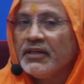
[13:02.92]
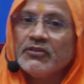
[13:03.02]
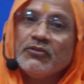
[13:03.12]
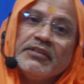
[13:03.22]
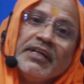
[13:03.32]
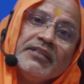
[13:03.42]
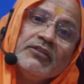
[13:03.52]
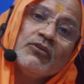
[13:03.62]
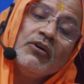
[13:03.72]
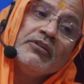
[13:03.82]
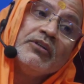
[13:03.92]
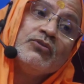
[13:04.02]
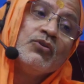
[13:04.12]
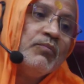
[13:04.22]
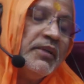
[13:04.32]
So that is called
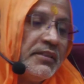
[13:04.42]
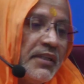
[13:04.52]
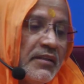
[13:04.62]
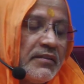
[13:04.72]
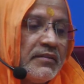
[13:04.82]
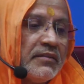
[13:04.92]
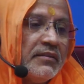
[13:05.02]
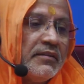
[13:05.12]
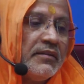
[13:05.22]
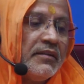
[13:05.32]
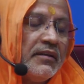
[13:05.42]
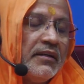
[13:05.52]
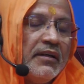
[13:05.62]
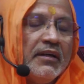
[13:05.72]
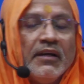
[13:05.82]
Yajur mantras.
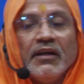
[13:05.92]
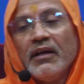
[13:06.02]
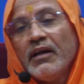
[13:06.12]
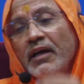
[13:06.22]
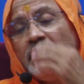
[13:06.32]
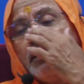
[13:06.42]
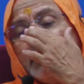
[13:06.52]
And